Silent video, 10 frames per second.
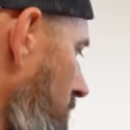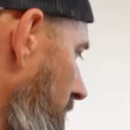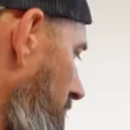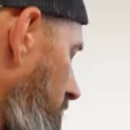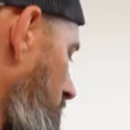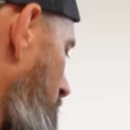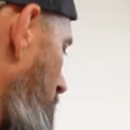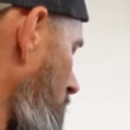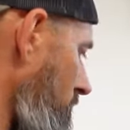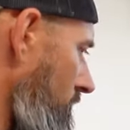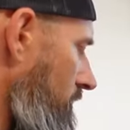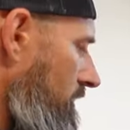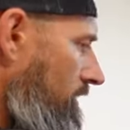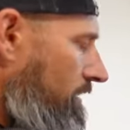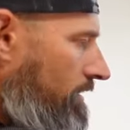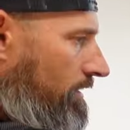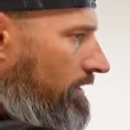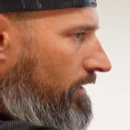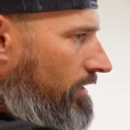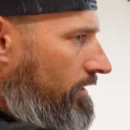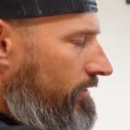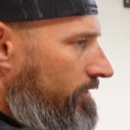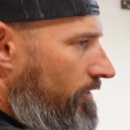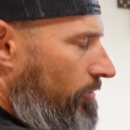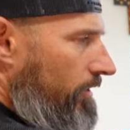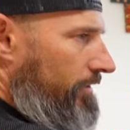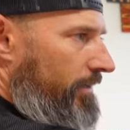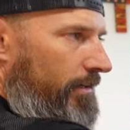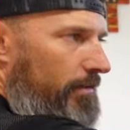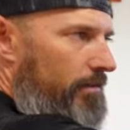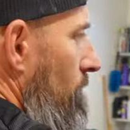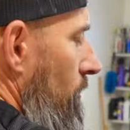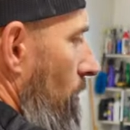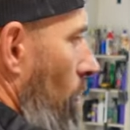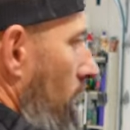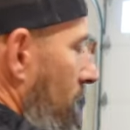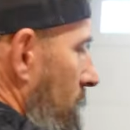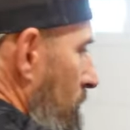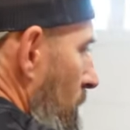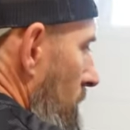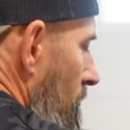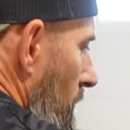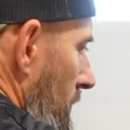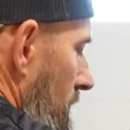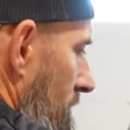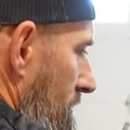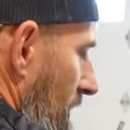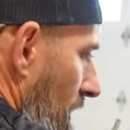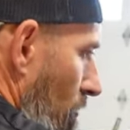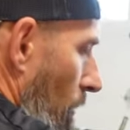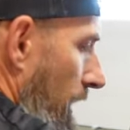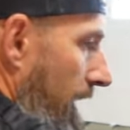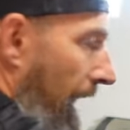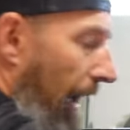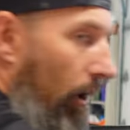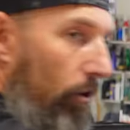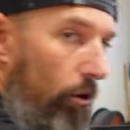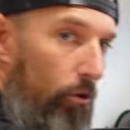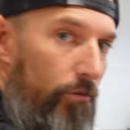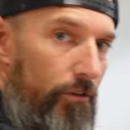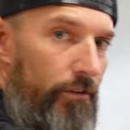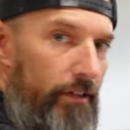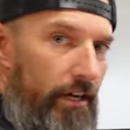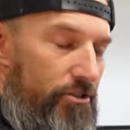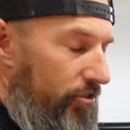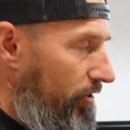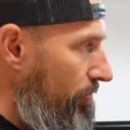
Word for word: laying on your boat. You don't want the you don't want this piece right here sticking way out over the edge of your